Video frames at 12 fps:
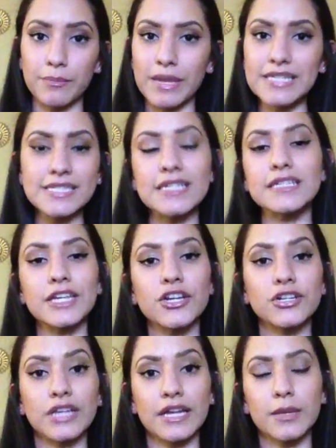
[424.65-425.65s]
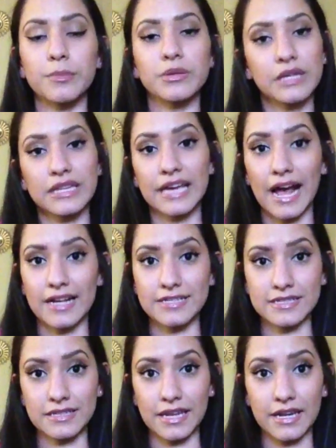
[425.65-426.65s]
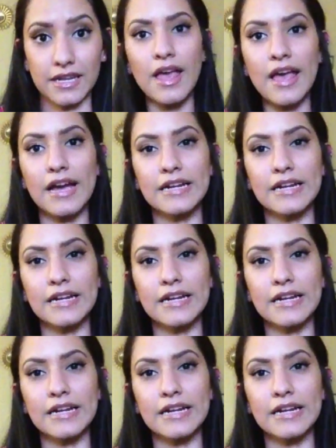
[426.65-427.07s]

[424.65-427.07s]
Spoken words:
Basically, you're like completely isolated.